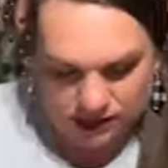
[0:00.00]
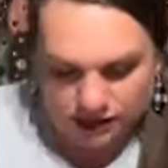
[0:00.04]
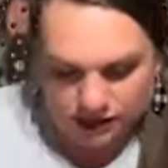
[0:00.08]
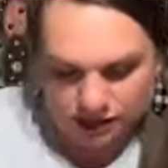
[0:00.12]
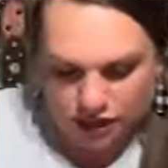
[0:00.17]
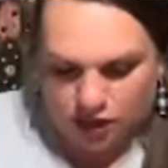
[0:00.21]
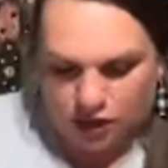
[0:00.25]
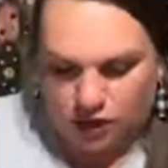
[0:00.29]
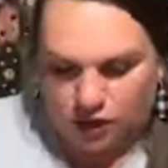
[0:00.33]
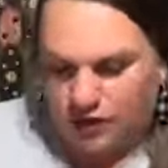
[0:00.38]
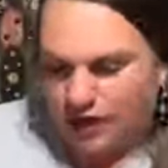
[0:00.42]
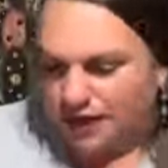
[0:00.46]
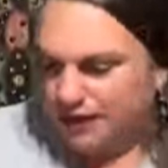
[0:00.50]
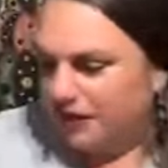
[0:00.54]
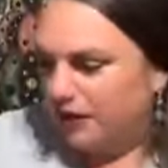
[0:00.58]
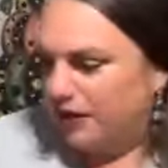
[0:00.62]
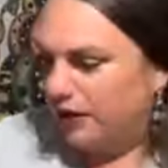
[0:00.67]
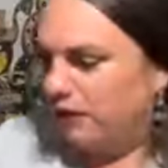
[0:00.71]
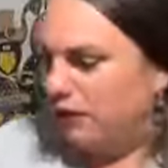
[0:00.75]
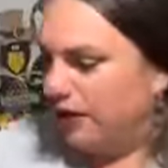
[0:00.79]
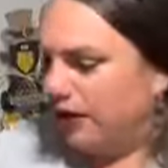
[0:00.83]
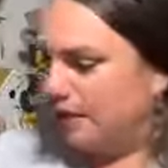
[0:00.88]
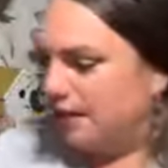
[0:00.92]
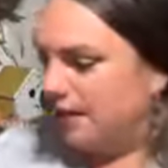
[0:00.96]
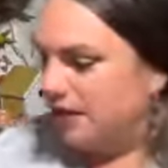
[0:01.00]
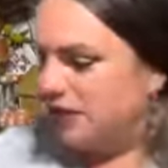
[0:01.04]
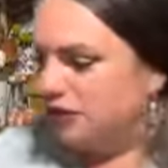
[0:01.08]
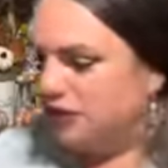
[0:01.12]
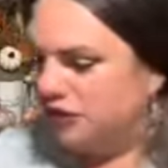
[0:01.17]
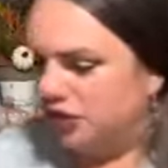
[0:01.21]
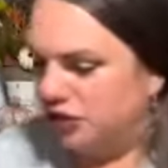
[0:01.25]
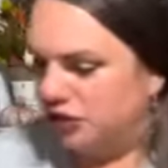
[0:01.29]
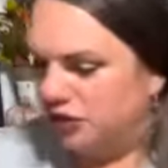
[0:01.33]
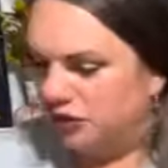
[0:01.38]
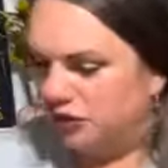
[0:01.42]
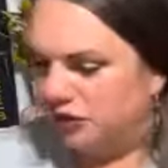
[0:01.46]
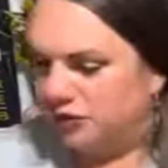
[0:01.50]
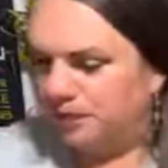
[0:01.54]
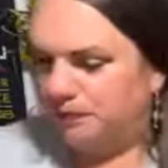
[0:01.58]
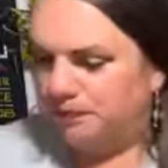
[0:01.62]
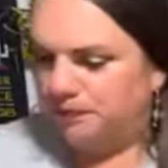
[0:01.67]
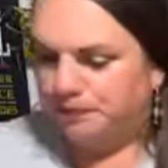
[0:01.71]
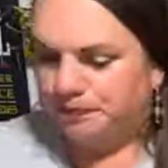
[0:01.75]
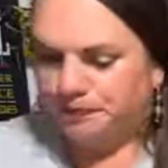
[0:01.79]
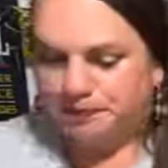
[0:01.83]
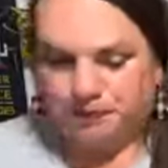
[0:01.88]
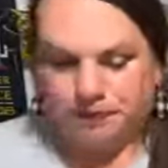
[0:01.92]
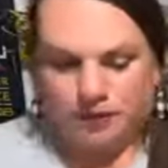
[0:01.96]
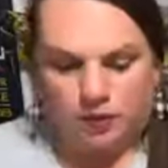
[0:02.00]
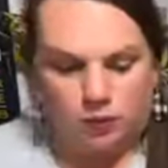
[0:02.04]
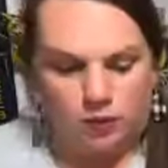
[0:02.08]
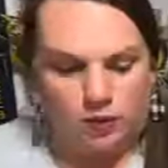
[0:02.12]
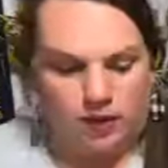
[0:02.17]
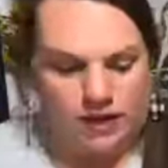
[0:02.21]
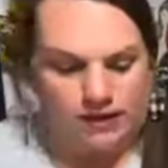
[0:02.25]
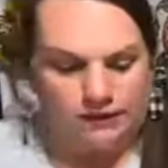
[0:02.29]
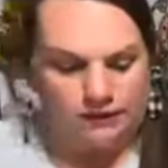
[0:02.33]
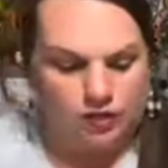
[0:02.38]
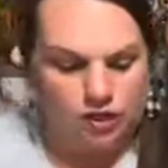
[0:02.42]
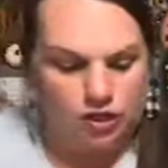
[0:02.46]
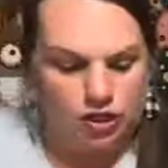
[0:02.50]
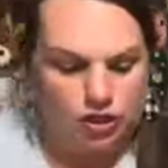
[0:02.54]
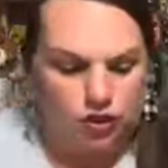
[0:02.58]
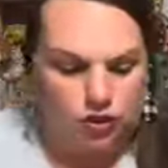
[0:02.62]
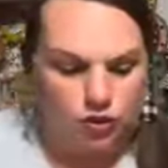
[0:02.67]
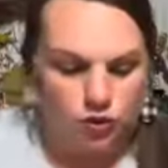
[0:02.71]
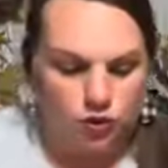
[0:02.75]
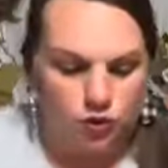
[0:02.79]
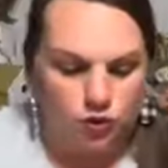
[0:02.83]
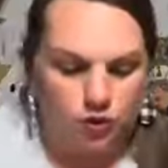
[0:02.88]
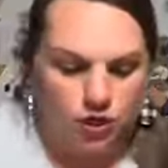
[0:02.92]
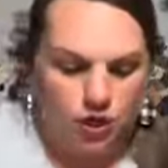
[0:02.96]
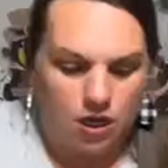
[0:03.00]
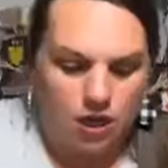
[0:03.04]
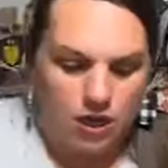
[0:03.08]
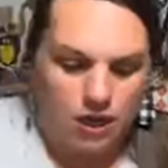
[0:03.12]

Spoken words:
So I think what I'm going to do, whenever you